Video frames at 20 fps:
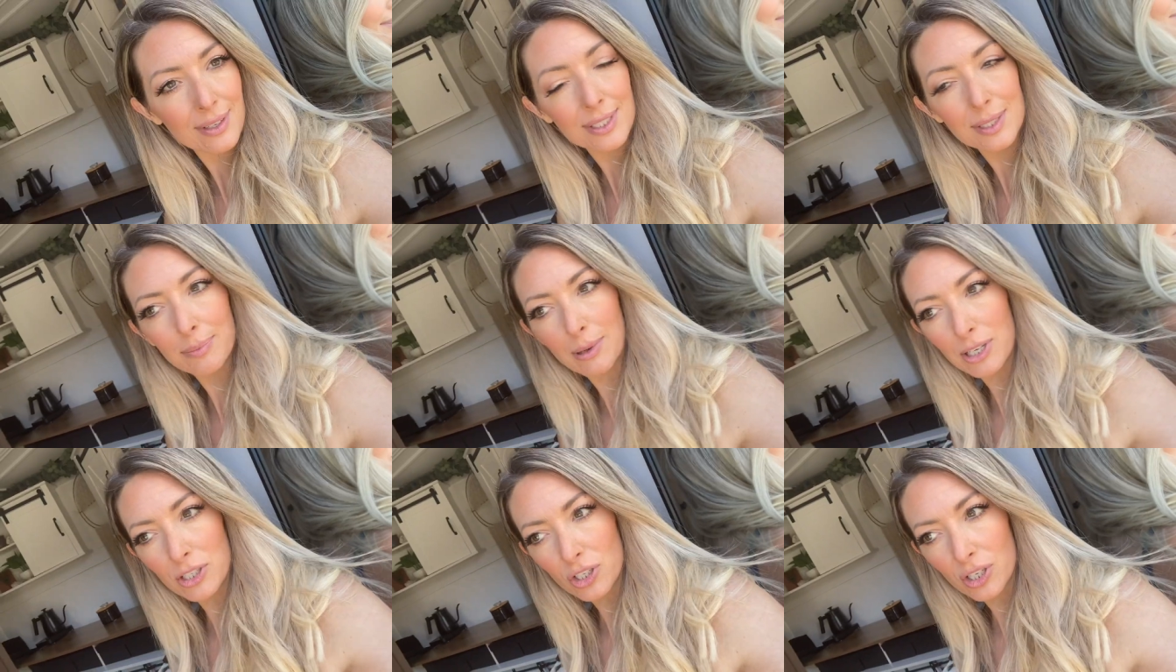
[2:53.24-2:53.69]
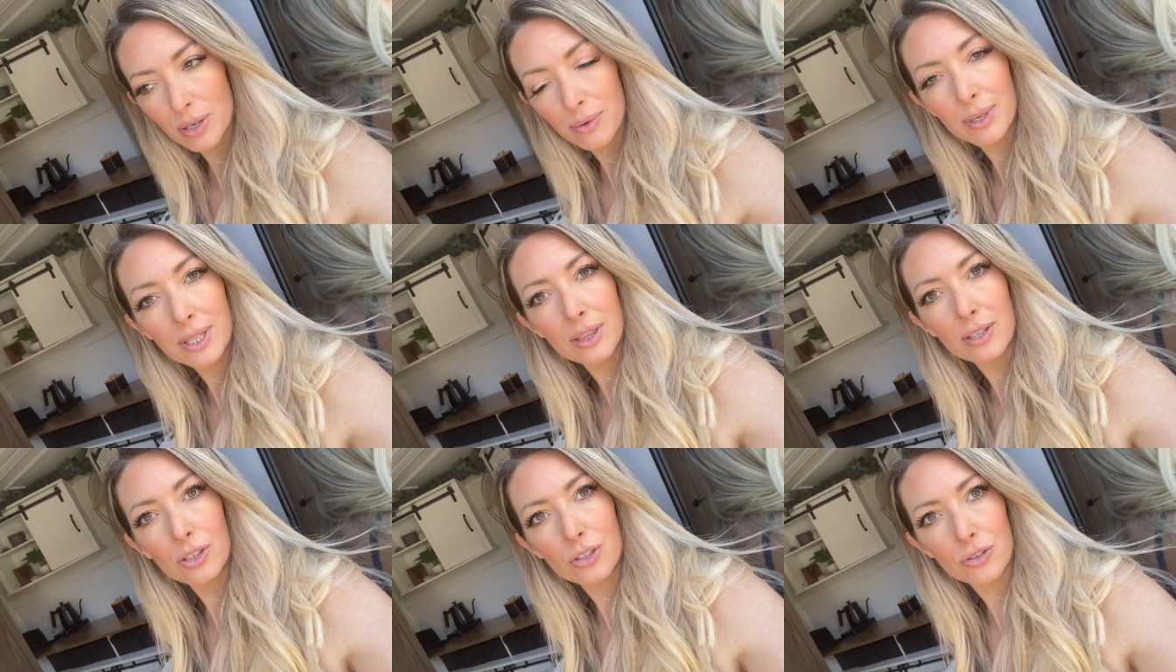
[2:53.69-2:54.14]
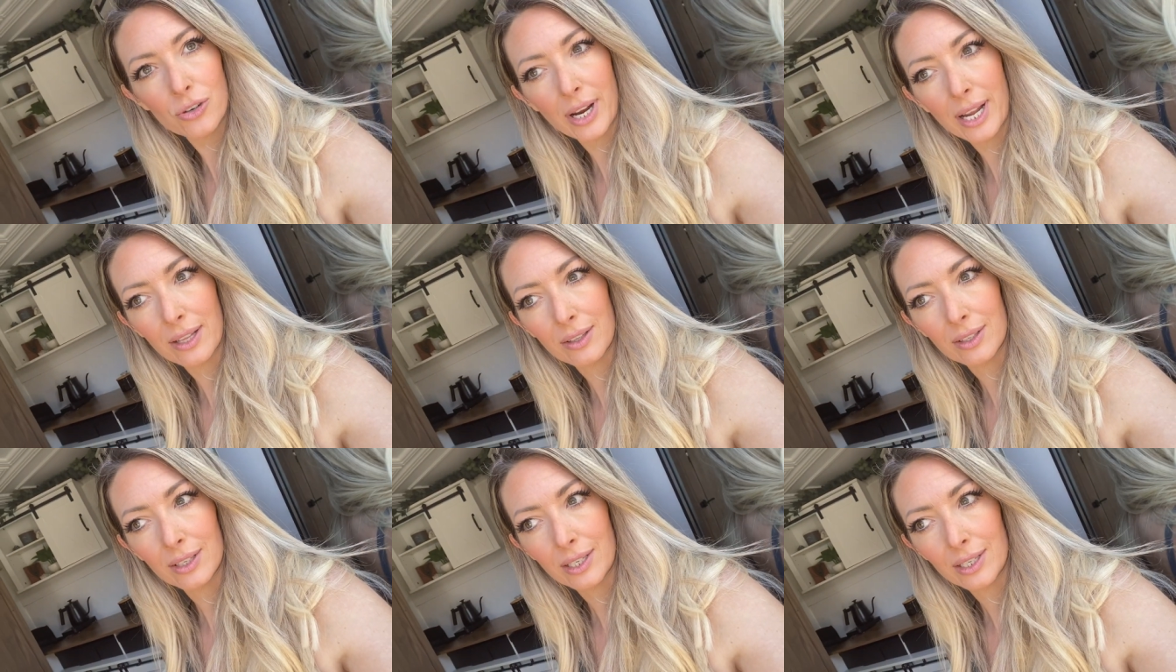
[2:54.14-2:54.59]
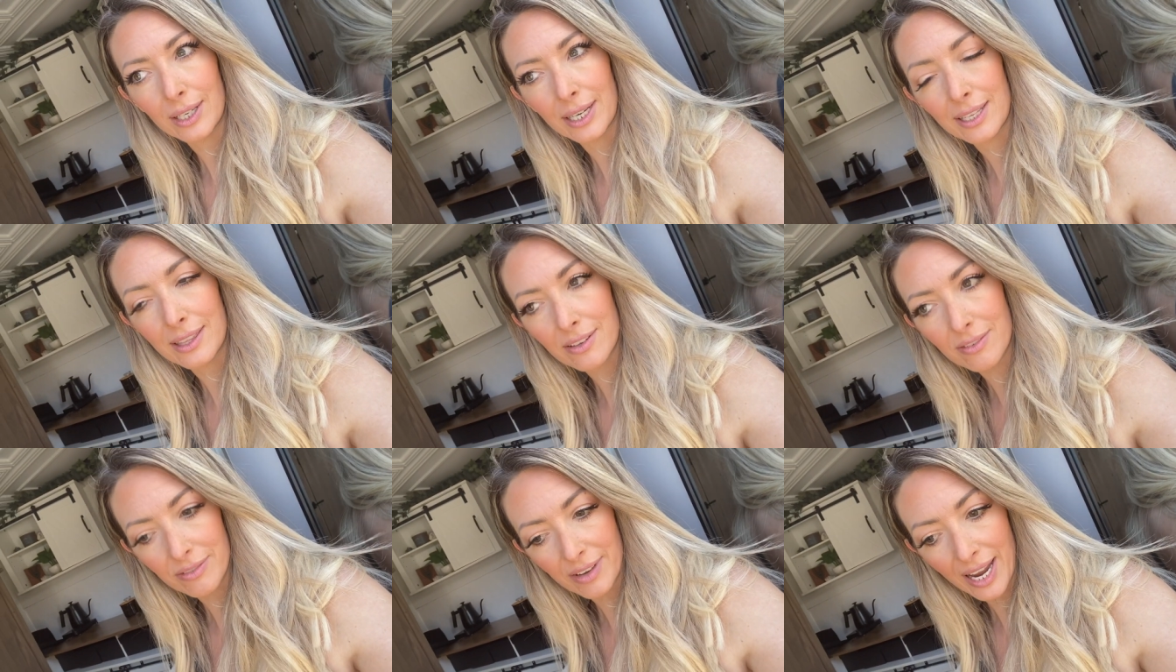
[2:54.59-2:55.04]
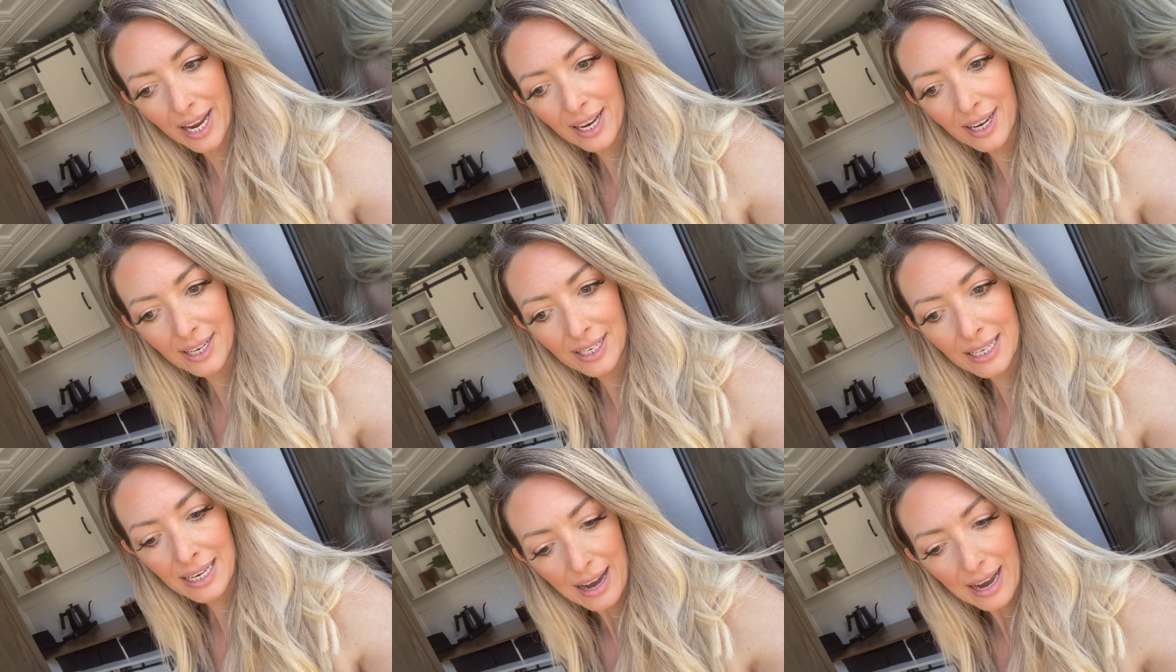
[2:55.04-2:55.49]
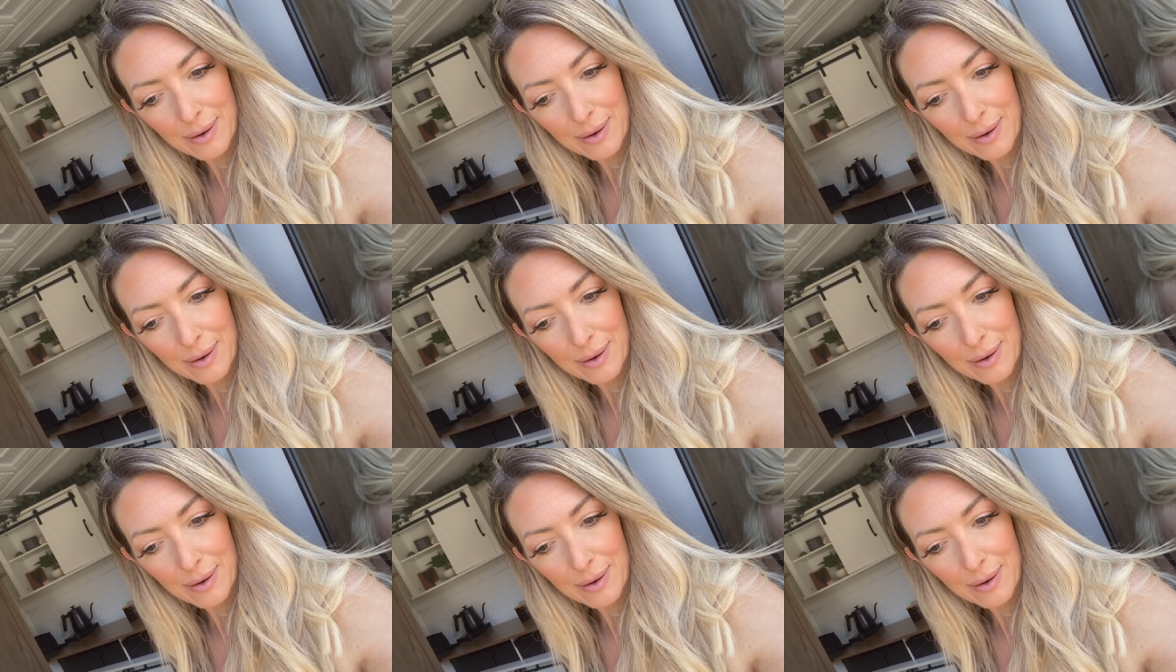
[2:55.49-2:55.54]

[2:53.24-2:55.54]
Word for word: especially with the trailer. In the van,